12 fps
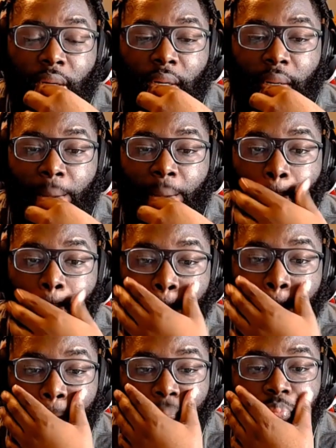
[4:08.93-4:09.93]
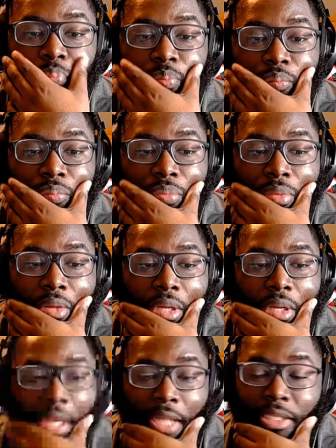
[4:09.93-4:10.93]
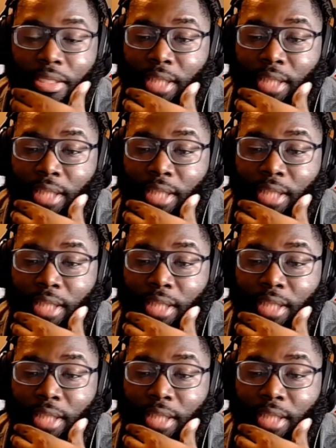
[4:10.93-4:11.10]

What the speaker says: And I